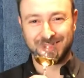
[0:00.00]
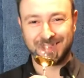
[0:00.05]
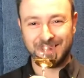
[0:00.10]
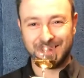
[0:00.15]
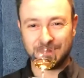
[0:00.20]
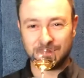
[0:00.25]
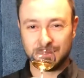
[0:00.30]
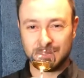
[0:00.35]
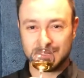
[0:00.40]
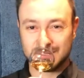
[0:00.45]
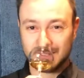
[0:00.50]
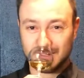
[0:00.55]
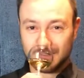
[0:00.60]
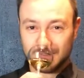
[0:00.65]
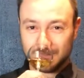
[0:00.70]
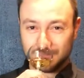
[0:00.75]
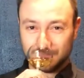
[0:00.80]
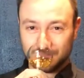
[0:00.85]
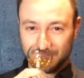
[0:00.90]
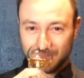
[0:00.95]
keep this
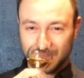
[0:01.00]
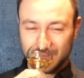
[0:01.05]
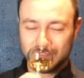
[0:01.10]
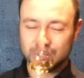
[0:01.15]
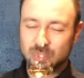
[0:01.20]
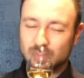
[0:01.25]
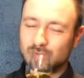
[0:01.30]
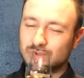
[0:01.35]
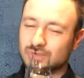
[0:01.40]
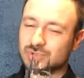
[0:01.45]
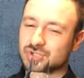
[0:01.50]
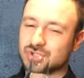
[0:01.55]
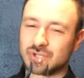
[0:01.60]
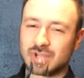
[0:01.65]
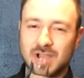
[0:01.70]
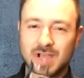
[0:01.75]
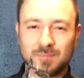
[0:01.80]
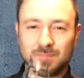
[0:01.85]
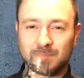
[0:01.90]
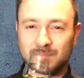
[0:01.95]
short and
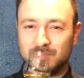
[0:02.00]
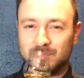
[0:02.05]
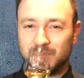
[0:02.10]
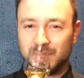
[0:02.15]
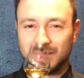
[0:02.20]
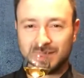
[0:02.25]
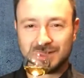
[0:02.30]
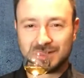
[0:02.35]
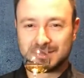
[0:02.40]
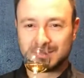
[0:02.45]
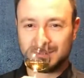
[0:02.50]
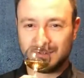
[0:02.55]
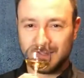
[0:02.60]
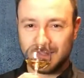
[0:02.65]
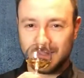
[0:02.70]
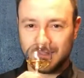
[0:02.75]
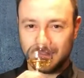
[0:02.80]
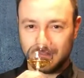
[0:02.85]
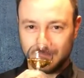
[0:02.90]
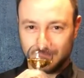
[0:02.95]
sharp because
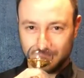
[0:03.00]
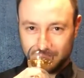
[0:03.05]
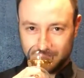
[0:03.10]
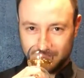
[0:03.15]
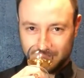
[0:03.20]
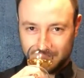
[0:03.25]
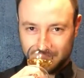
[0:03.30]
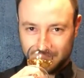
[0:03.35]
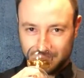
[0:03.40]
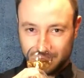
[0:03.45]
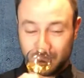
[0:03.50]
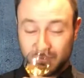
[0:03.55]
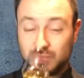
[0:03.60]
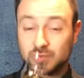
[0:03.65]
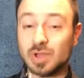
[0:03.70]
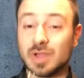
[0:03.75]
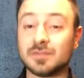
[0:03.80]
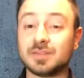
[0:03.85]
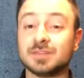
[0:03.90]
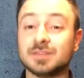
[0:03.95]
I do
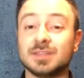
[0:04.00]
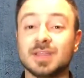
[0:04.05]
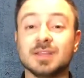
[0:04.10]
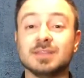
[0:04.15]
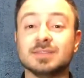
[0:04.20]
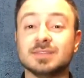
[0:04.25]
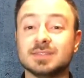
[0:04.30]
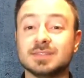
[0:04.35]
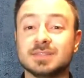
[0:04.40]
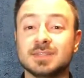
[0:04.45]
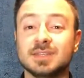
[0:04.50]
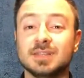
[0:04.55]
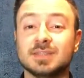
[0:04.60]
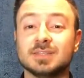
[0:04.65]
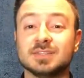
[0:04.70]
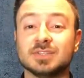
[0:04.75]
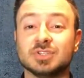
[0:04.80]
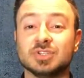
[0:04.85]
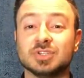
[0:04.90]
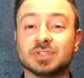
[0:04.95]
have a tendency
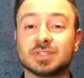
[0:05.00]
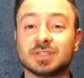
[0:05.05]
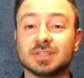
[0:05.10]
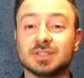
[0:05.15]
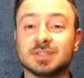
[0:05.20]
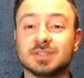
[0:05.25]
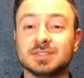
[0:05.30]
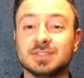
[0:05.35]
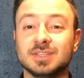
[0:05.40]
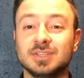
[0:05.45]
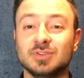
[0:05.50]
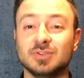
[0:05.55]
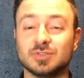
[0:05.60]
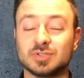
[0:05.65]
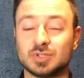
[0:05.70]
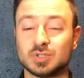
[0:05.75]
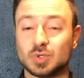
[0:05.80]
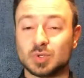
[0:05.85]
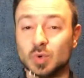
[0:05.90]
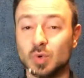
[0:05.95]
to just continue
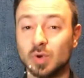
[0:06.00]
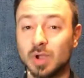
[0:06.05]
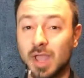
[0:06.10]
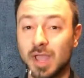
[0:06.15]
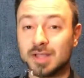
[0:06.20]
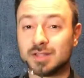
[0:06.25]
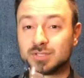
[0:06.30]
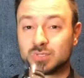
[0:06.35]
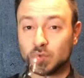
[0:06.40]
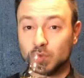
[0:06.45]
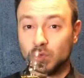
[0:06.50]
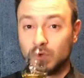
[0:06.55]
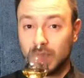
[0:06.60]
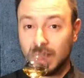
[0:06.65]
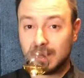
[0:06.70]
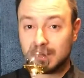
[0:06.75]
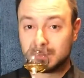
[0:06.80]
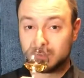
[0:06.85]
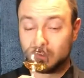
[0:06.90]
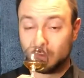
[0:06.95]
to talk
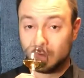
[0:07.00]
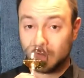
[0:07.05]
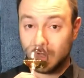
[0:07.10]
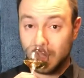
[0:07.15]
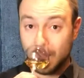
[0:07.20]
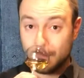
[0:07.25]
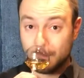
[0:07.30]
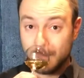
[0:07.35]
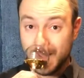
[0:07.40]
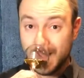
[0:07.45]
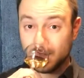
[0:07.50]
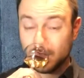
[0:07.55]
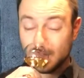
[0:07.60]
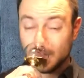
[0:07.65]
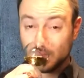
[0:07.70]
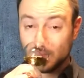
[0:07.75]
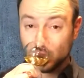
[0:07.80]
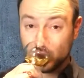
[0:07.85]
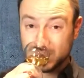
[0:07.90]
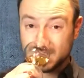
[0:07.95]
about
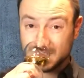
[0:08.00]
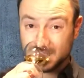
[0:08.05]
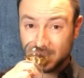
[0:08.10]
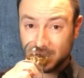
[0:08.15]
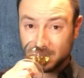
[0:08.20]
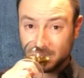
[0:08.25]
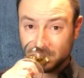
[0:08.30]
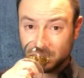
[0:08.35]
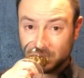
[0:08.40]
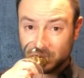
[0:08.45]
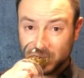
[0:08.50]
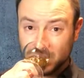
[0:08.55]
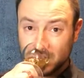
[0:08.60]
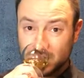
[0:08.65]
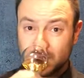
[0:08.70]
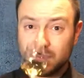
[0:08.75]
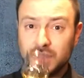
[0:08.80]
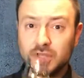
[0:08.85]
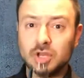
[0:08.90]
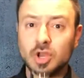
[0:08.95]
whiskey.
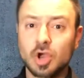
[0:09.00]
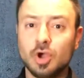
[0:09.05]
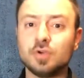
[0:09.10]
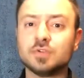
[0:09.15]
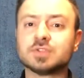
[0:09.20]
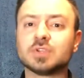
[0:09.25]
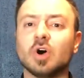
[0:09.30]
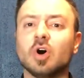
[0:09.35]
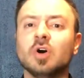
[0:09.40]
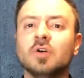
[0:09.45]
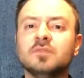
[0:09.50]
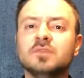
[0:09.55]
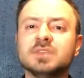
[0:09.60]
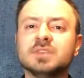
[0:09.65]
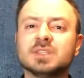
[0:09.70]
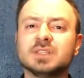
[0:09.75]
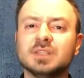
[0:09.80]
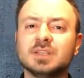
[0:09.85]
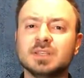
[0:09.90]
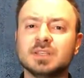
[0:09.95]
The nose,
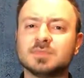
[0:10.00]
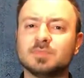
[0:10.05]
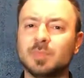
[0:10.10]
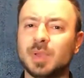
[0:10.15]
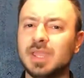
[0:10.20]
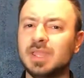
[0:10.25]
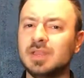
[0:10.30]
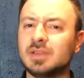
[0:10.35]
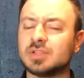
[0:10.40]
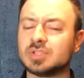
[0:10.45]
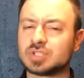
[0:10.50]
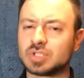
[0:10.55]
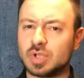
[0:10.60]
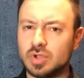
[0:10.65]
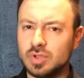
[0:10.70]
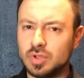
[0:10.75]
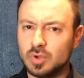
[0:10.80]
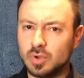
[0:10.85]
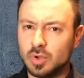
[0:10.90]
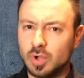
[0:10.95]
obviously it is peated, so
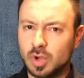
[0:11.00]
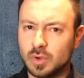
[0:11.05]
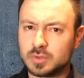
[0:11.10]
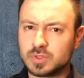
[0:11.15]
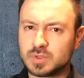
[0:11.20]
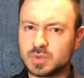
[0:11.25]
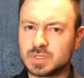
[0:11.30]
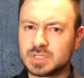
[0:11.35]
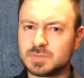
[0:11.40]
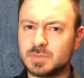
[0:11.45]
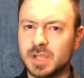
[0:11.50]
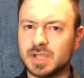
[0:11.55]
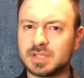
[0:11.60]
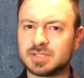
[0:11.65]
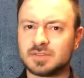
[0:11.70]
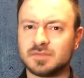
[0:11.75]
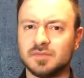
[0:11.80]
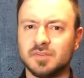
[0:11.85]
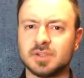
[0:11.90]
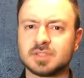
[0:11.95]
you're going to expect
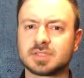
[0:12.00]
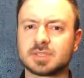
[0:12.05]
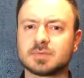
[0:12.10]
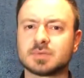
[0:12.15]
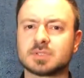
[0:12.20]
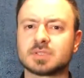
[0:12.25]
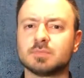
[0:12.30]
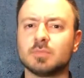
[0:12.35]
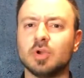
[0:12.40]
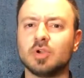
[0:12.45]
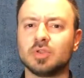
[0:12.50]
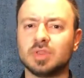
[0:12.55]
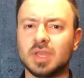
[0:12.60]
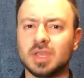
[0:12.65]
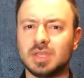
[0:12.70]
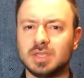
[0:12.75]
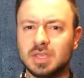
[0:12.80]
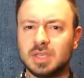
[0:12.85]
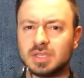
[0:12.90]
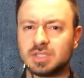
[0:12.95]
to find some smoke there.
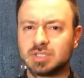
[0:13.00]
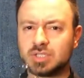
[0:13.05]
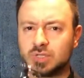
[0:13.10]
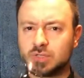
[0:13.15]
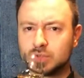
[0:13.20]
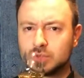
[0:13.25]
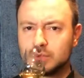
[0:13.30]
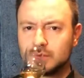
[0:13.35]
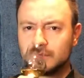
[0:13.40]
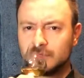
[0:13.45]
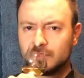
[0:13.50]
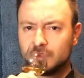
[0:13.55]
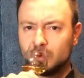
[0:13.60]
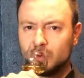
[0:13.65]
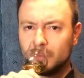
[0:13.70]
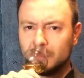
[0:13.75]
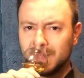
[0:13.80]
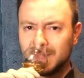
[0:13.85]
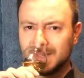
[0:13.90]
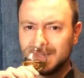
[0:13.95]
Yes, you do. For
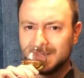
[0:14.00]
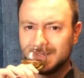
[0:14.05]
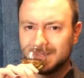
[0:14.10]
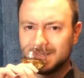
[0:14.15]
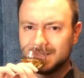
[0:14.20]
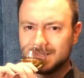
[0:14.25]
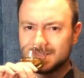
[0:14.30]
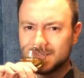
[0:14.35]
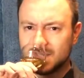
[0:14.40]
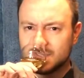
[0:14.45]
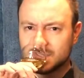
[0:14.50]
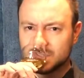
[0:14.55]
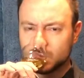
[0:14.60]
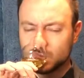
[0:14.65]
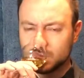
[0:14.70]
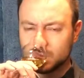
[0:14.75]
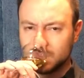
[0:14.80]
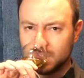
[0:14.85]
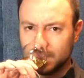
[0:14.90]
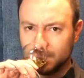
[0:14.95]
me, it is a
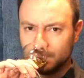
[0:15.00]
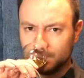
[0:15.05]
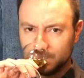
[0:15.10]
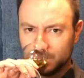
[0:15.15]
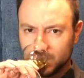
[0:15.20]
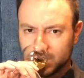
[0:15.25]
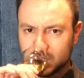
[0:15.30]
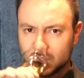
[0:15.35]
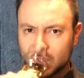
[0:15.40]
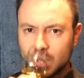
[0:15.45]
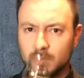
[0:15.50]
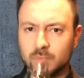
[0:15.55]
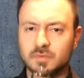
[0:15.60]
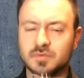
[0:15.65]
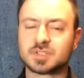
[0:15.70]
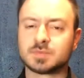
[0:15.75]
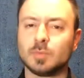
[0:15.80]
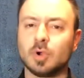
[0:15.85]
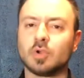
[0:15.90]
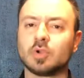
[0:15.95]
sooty type of
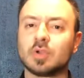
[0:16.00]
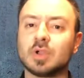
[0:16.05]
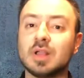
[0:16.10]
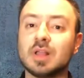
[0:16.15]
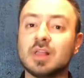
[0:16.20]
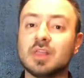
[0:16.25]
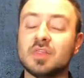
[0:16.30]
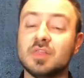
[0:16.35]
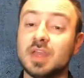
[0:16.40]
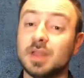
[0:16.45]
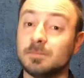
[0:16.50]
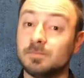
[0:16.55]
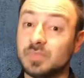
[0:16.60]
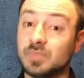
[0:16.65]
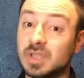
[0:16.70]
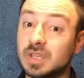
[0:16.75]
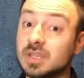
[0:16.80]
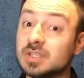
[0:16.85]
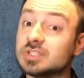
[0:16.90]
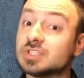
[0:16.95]
smoke. Then
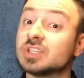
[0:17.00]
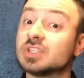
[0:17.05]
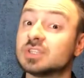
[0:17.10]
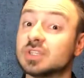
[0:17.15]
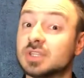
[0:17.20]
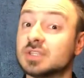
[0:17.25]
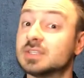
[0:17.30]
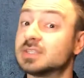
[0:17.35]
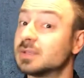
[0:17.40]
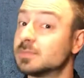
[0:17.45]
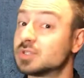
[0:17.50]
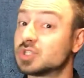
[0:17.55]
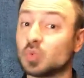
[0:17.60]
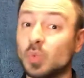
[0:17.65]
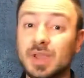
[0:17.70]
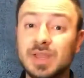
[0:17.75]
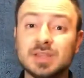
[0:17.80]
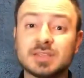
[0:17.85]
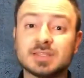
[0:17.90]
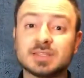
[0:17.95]
there's some
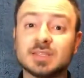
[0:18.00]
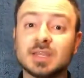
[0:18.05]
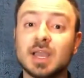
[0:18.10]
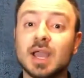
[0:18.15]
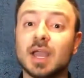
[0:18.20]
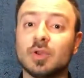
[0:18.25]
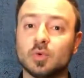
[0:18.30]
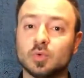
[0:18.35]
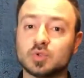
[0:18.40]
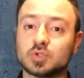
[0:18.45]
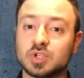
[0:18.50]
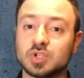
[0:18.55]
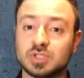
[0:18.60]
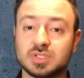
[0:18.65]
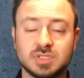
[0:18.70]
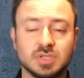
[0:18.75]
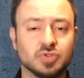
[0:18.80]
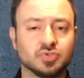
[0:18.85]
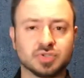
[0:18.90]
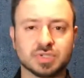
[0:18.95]
sweetness there and also
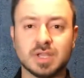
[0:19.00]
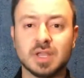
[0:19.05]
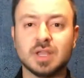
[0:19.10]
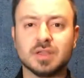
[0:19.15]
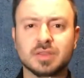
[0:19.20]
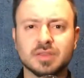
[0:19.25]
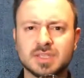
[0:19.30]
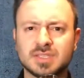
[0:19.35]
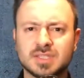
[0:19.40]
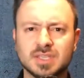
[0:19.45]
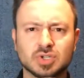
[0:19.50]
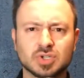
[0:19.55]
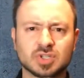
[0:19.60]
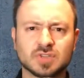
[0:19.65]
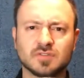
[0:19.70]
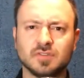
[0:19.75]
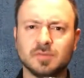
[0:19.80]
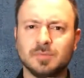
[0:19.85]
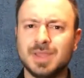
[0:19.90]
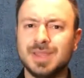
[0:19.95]
citrus. The citrus
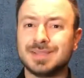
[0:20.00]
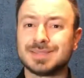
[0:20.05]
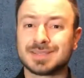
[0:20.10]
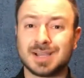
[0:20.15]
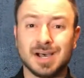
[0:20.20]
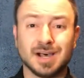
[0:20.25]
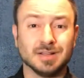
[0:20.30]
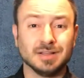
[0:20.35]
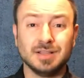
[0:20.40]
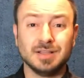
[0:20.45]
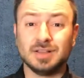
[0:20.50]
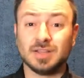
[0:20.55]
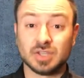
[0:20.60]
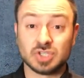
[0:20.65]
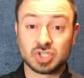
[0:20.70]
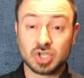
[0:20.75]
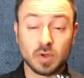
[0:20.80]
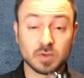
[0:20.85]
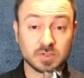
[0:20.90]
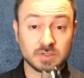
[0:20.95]
for me, it's Caol Ila. It's
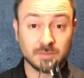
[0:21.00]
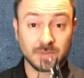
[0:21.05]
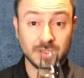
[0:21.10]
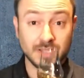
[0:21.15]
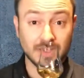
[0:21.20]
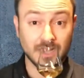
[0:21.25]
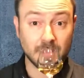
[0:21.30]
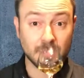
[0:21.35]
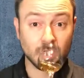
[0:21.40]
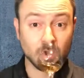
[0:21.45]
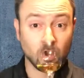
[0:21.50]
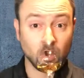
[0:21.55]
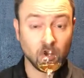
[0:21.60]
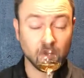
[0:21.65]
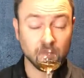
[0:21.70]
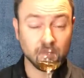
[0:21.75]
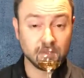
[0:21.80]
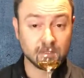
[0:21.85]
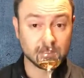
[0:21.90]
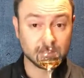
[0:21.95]
going to be lemon,
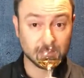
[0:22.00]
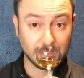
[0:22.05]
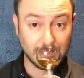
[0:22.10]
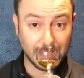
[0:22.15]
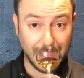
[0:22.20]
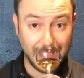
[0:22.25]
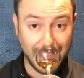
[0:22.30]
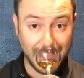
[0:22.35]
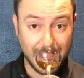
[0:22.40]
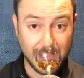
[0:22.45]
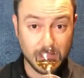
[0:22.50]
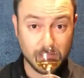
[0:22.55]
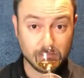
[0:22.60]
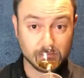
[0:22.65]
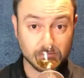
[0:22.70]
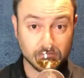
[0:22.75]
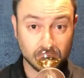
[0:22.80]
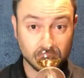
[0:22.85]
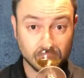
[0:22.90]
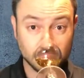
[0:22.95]
obviously,
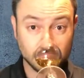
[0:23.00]
and